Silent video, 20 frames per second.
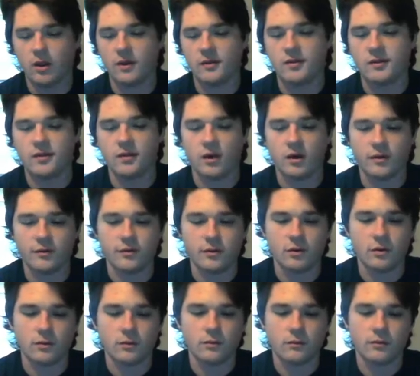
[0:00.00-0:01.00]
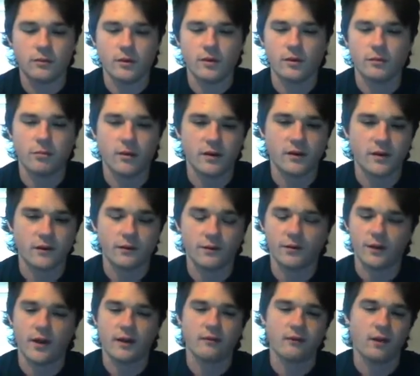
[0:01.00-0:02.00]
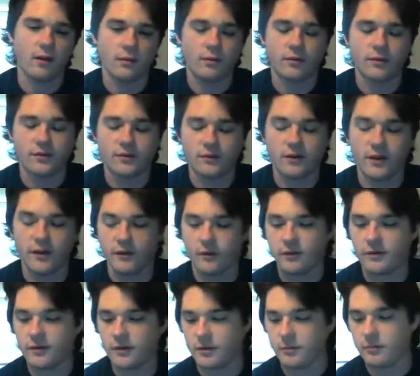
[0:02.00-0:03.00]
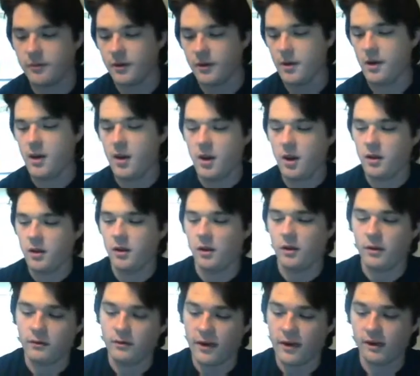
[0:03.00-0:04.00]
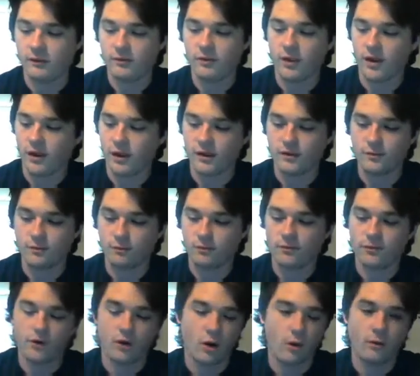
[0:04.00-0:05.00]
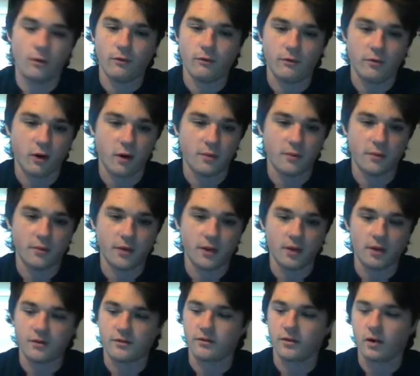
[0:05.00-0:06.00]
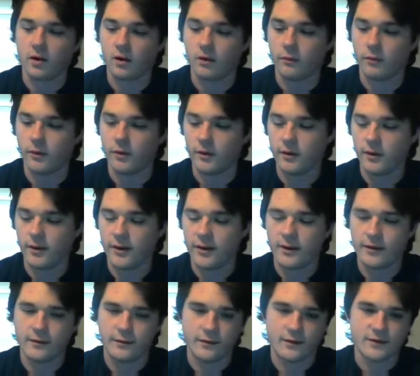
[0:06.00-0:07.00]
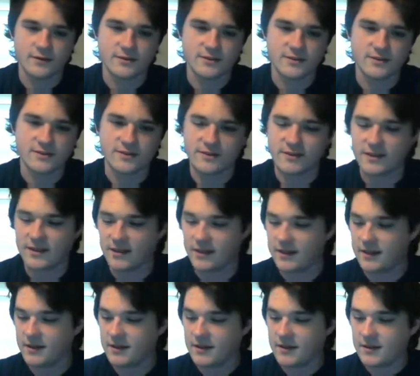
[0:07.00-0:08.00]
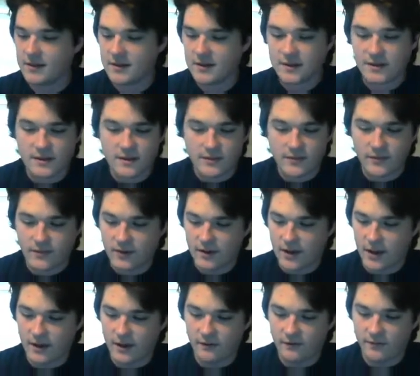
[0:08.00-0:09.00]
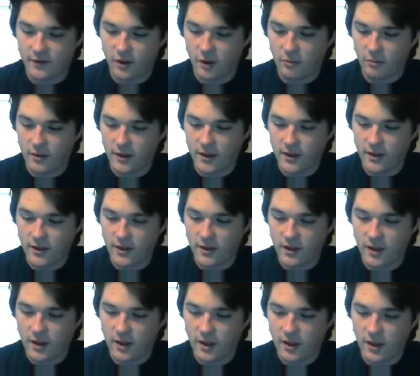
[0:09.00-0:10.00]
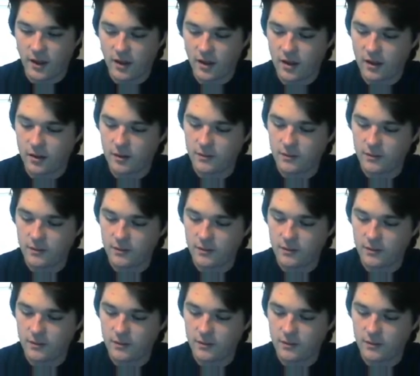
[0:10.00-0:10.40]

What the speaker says: it's also, you know, he played devil's advocate with the Snyder incident. But, you know, even after that, he had some phenomenal, phenomenal years in Ottawa. And kind of fell by the